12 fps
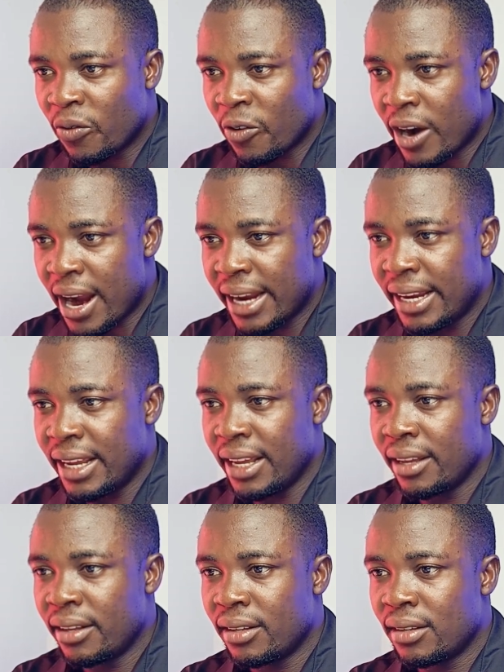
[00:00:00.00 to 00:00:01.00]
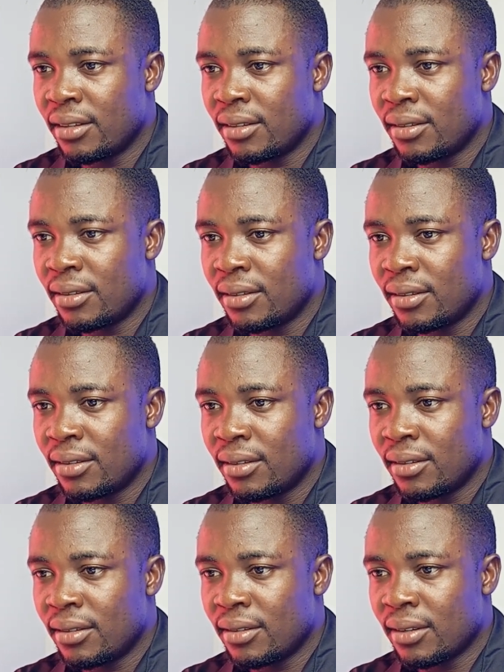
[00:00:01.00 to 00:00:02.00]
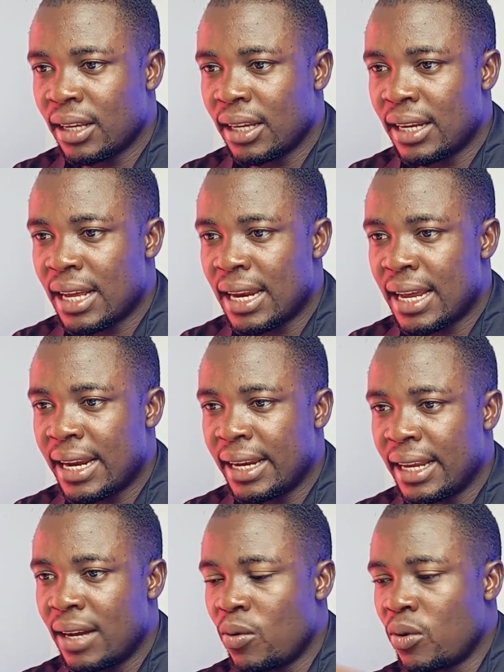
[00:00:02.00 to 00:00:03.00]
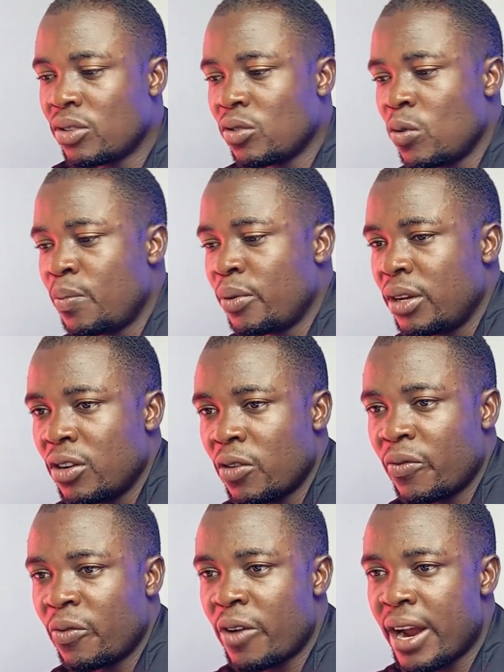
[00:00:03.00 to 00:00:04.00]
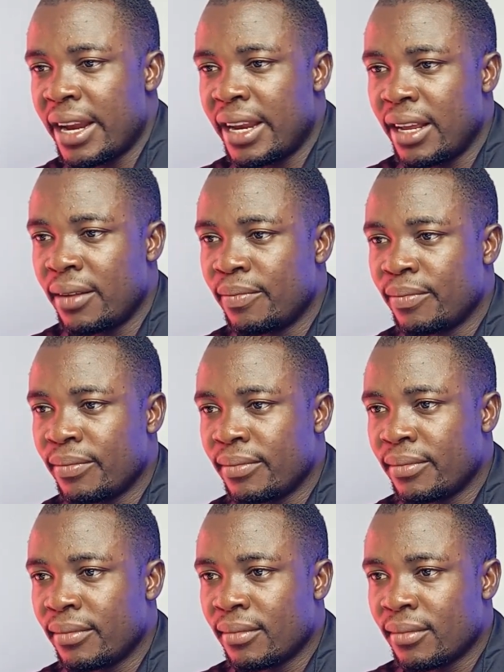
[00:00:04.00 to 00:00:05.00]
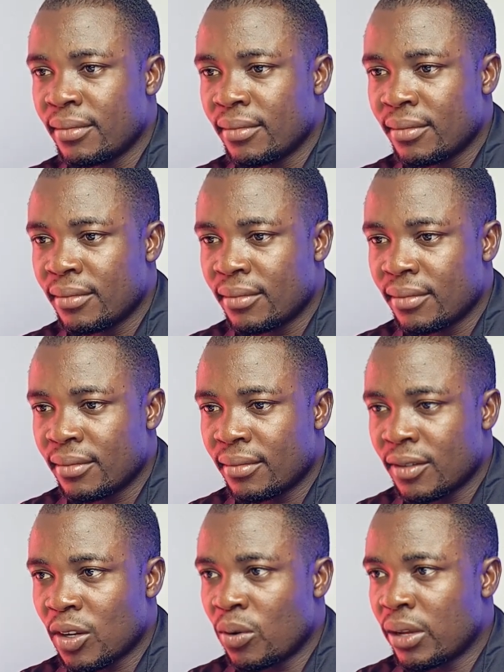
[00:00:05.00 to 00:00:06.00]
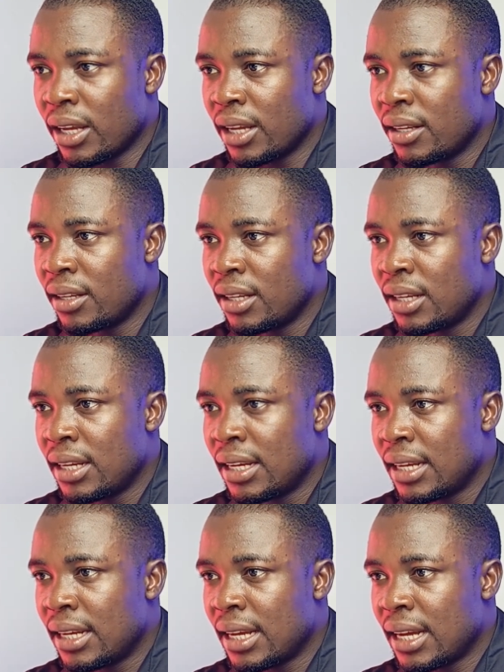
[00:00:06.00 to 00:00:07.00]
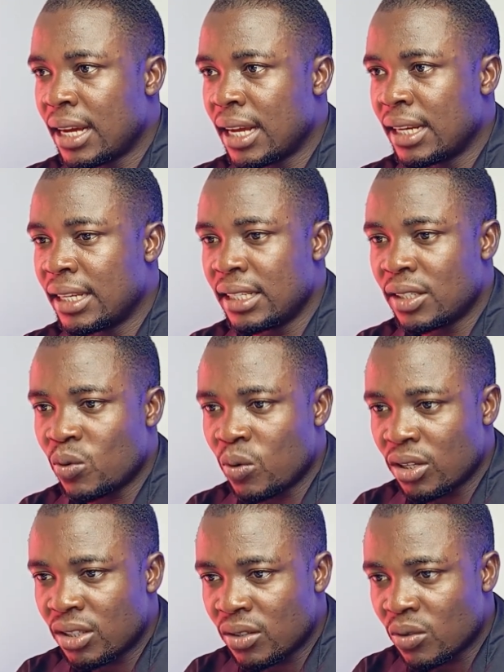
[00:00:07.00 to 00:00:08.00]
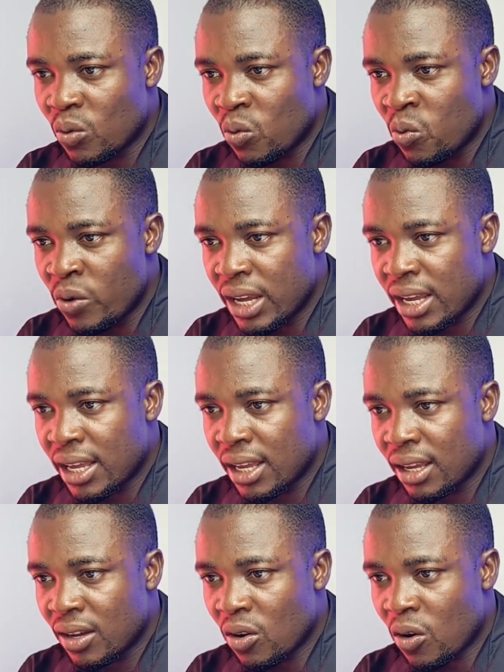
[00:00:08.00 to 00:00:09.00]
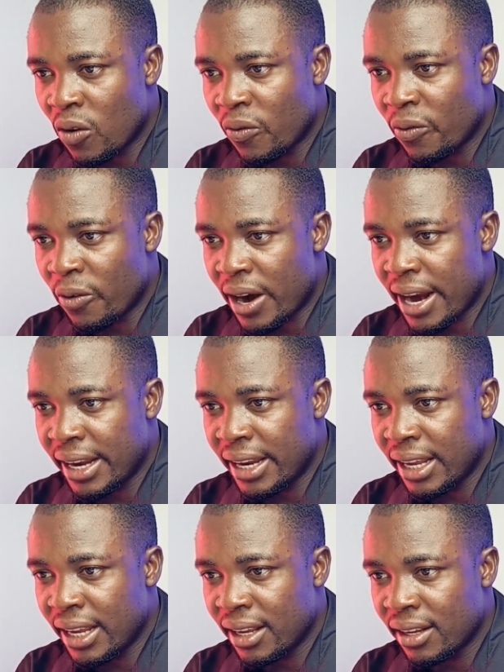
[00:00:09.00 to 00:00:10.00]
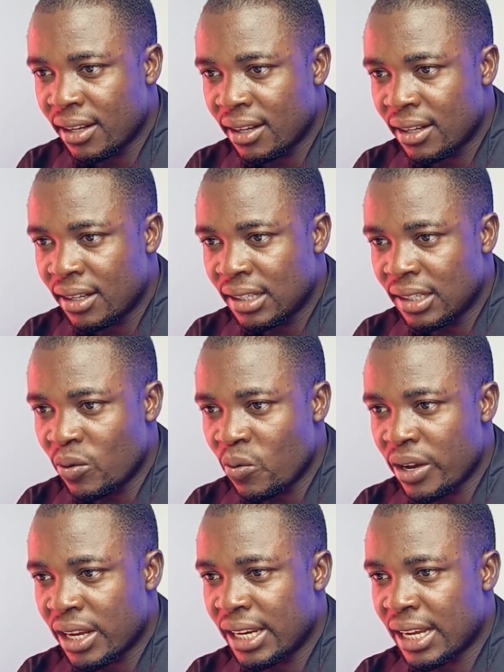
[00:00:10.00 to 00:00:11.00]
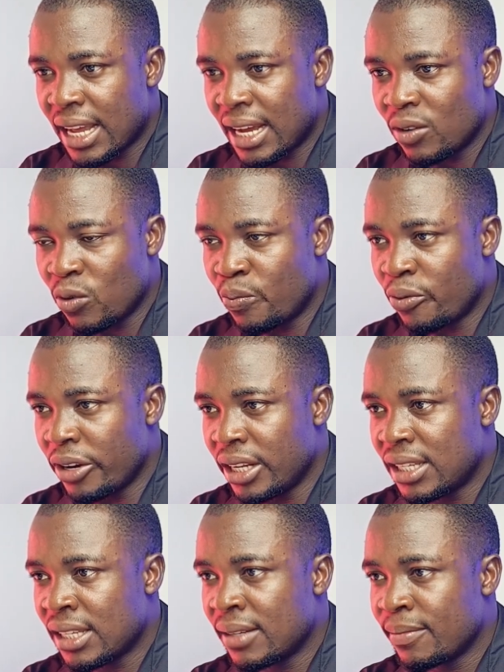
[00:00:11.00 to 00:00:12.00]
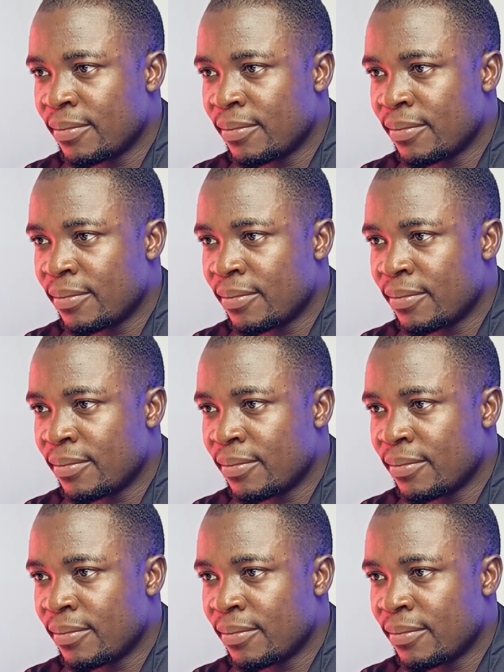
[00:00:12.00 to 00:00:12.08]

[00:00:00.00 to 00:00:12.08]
Friday. Okay, that line there was opening of Friday. Okay, and this was week of Friday, the week the candle print,